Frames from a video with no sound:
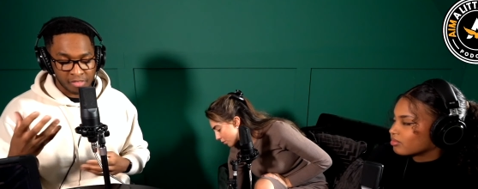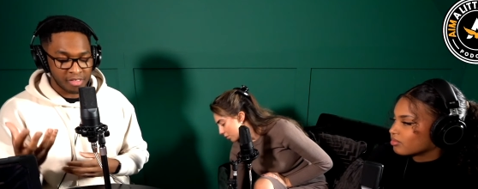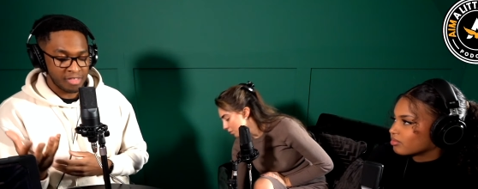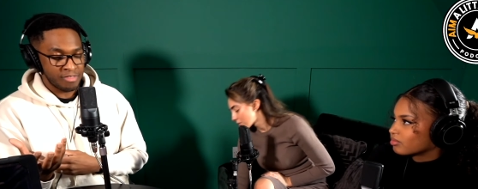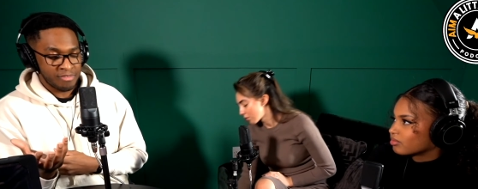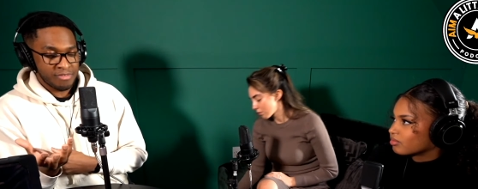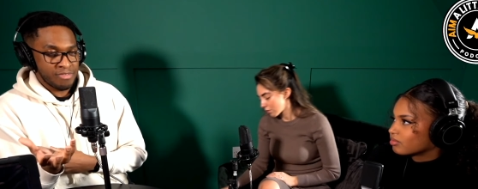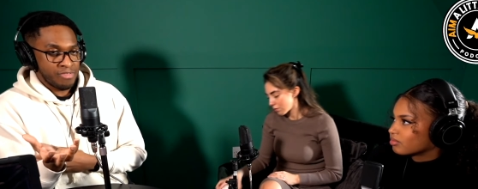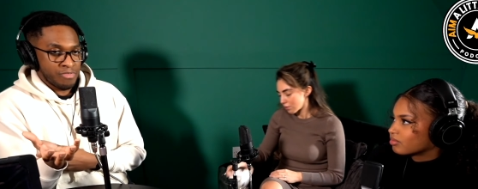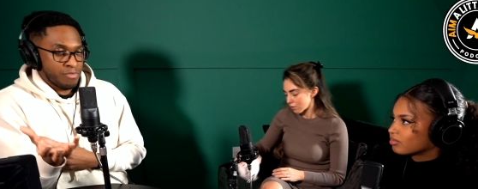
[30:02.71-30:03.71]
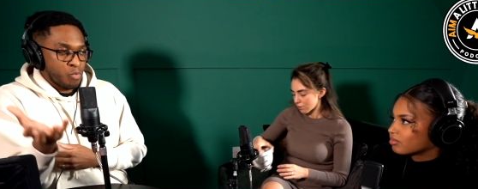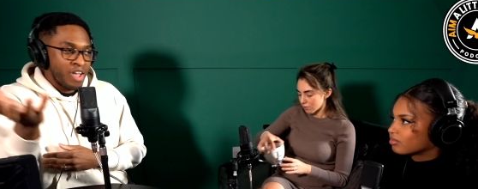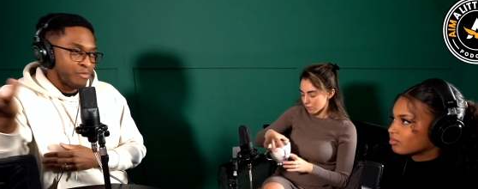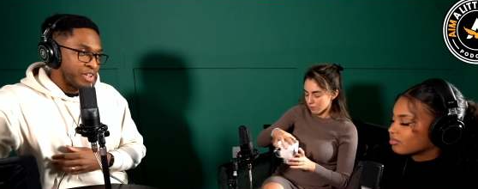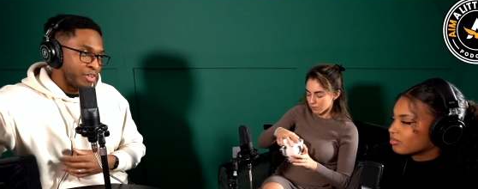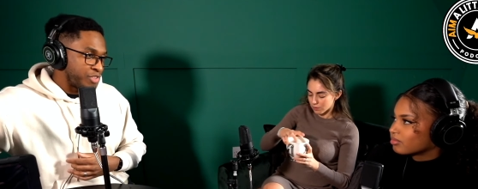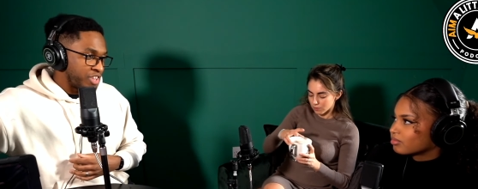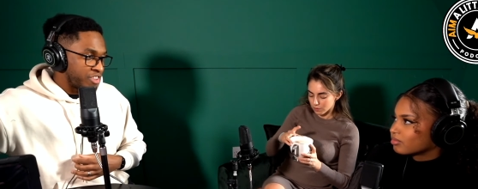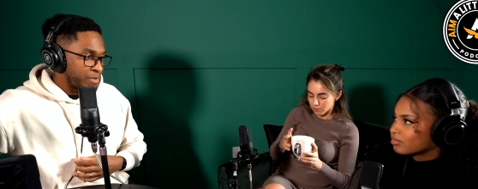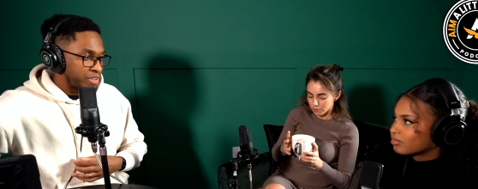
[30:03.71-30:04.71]
Speaker 1: and what everyone else
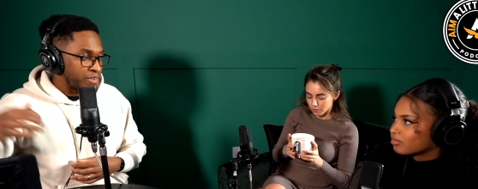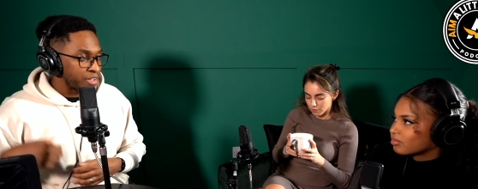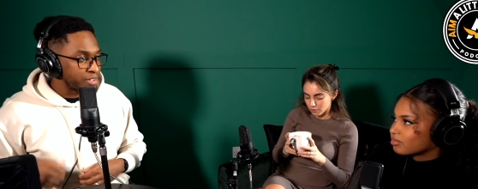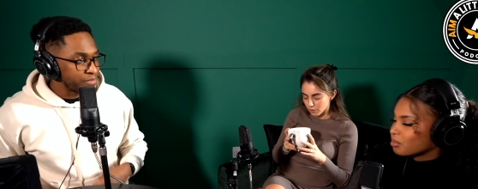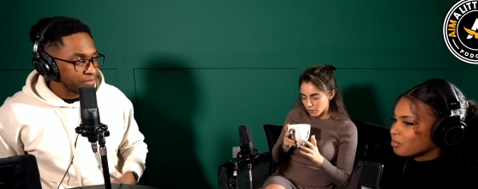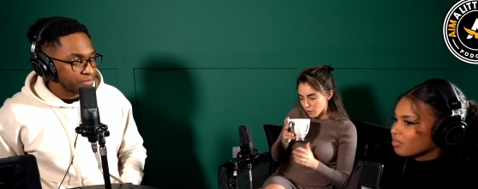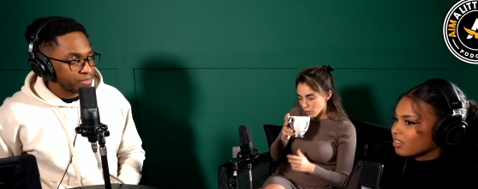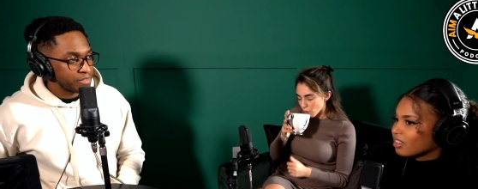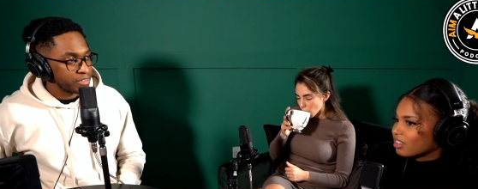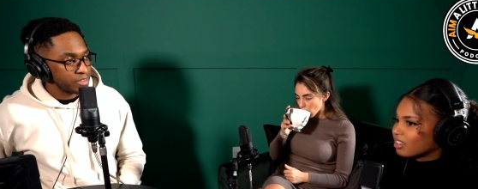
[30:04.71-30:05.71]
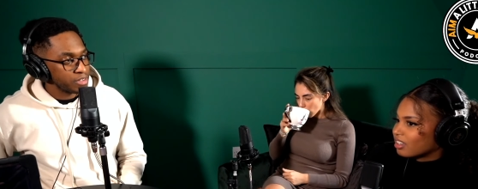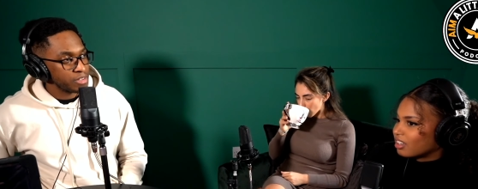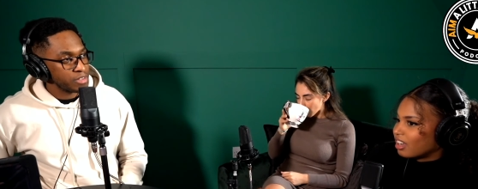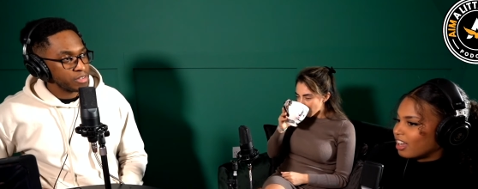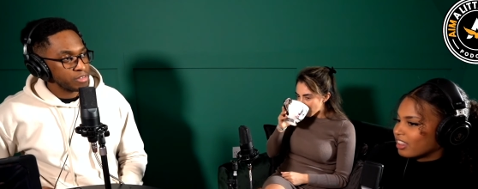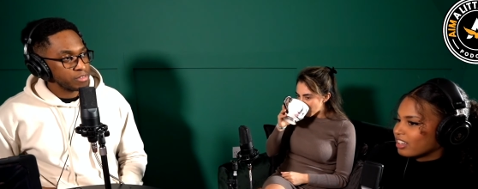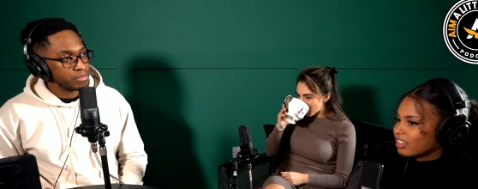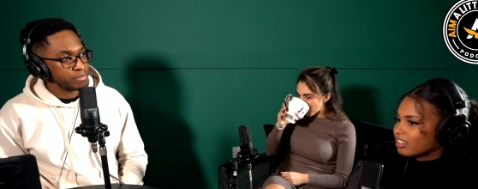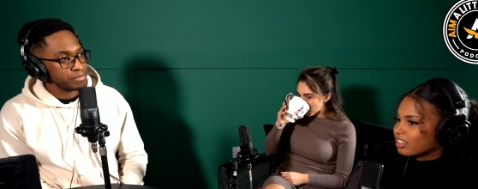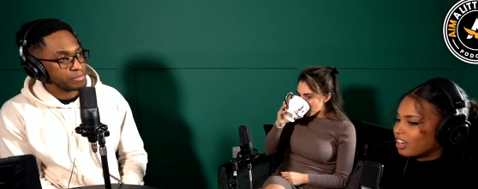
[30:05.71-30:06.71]
needs to be doing?
Speaker 2: I
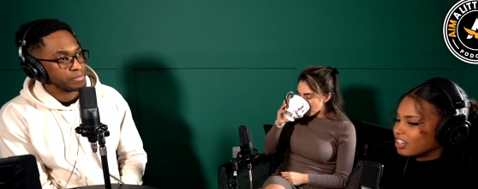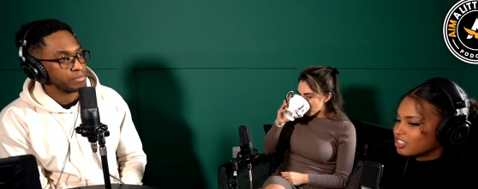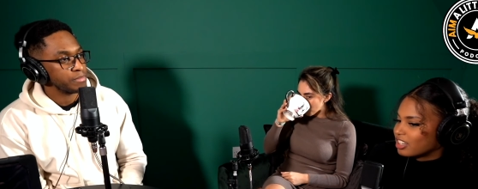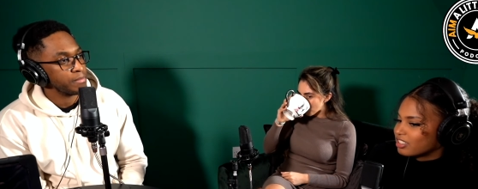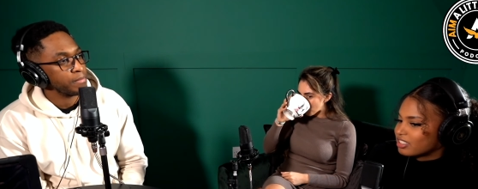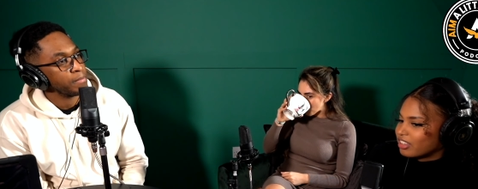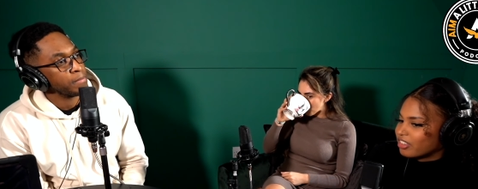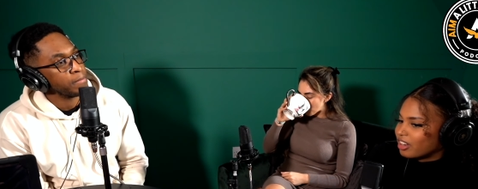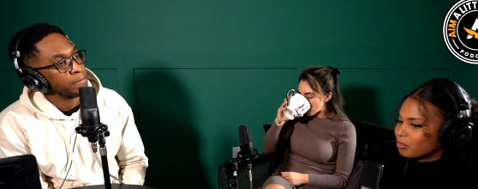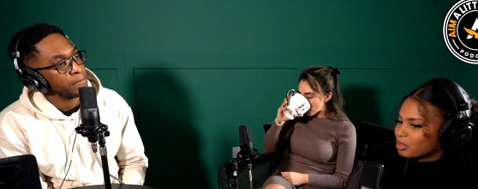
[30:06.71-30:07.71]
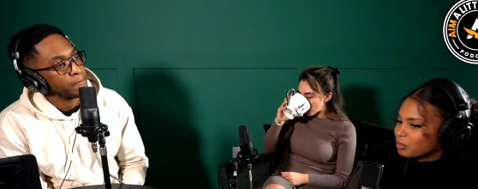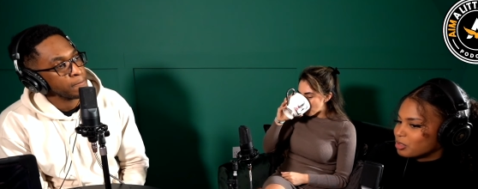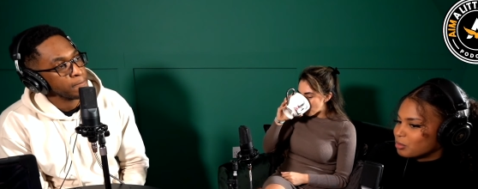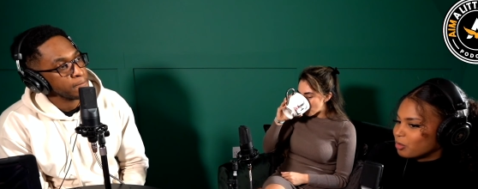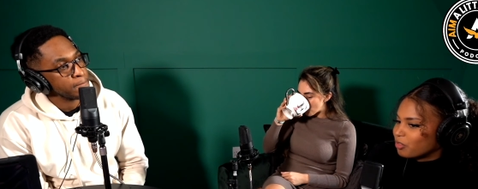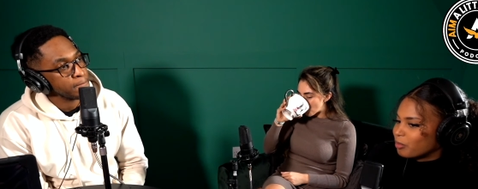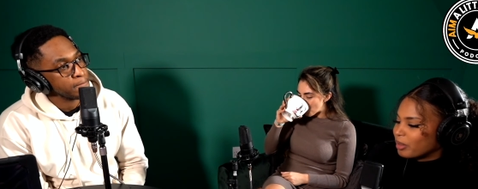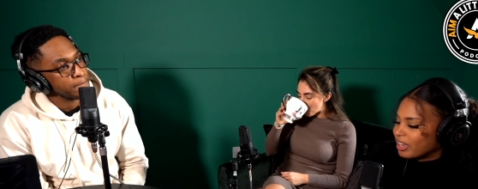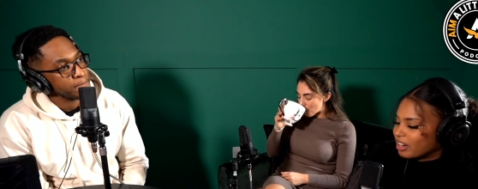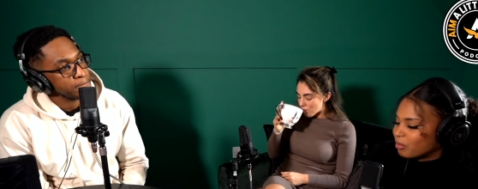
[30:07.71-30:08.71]
think I just understand that I'm responsible for
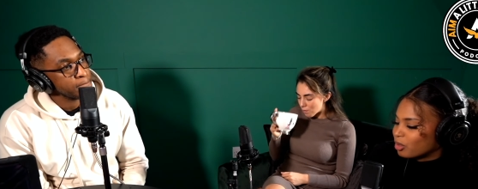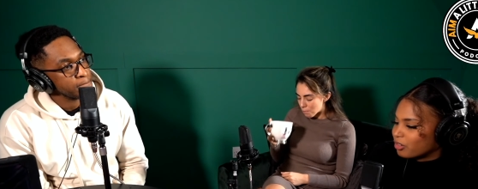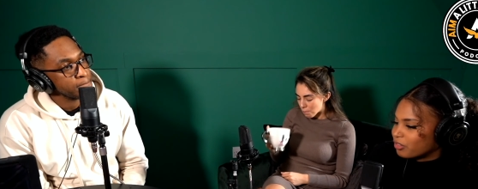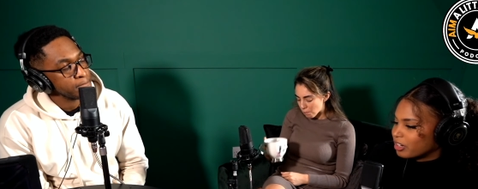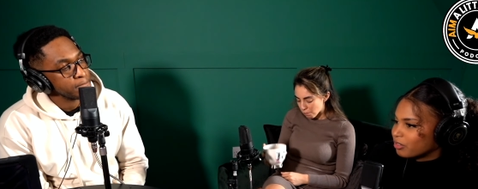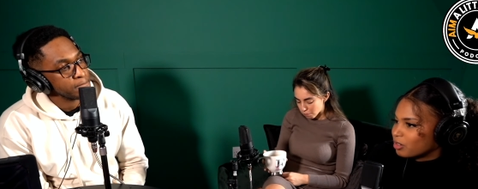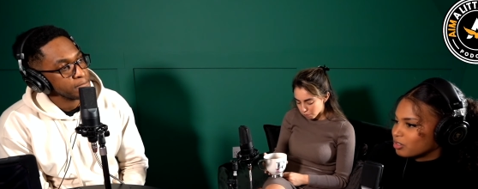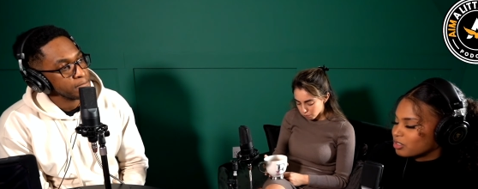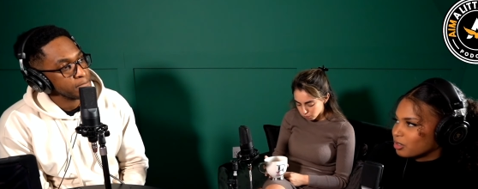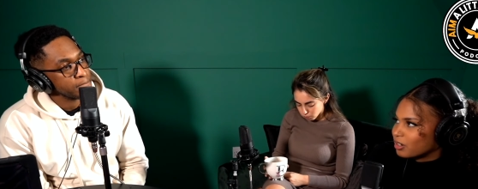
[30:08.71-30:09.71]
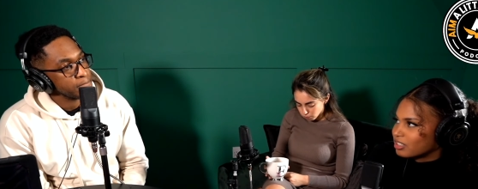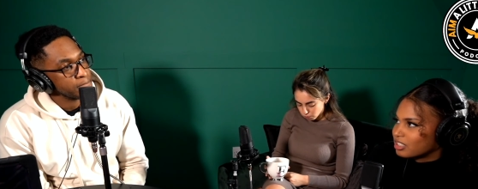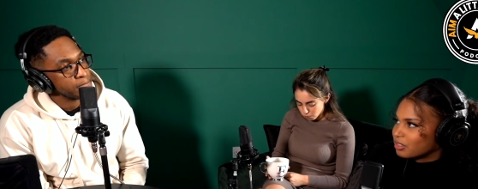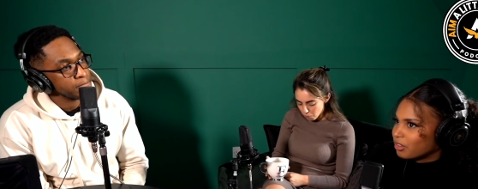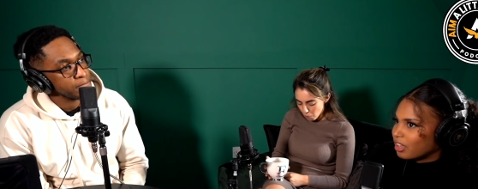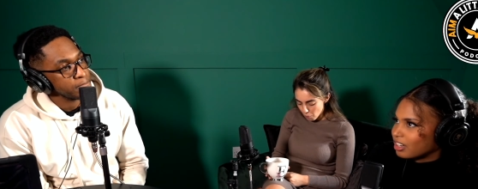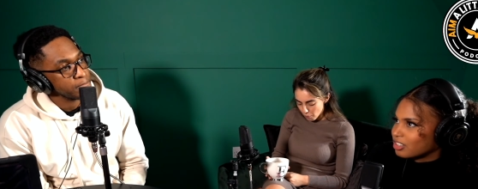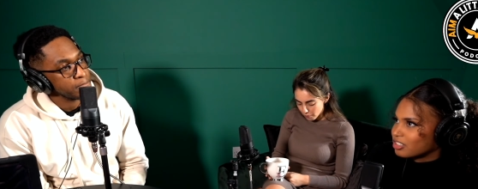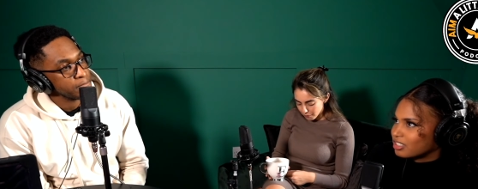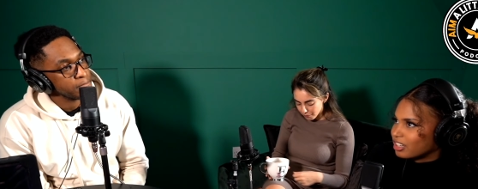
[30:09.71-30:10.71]
me and I'm not afraid of consequences for the
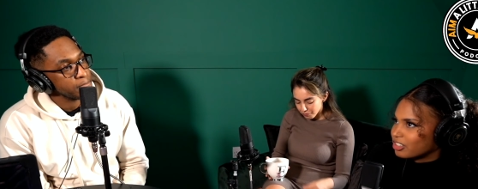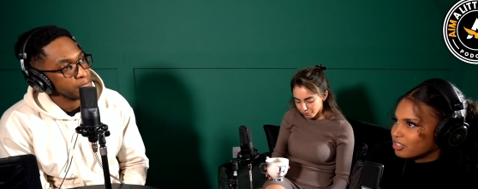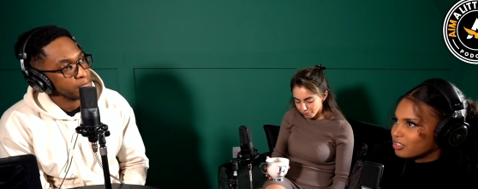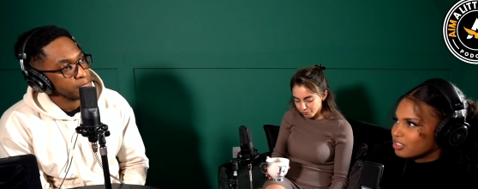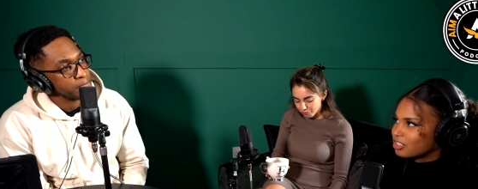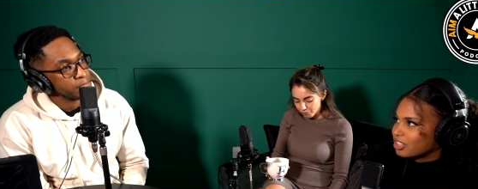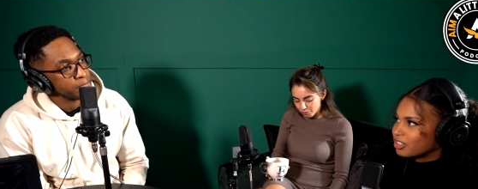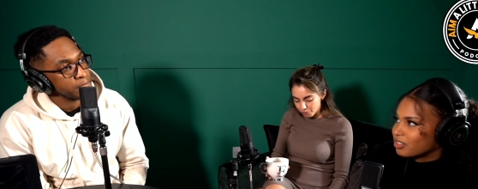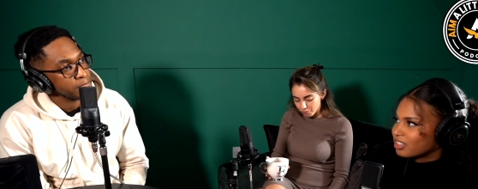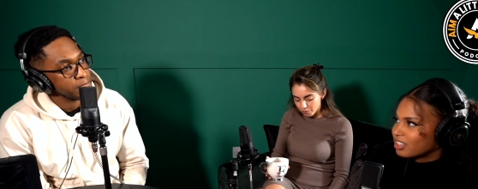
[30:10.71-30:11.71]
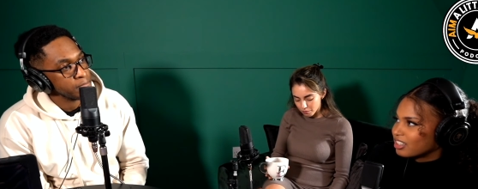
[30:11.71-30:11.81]
actions that I chose to do. Mm.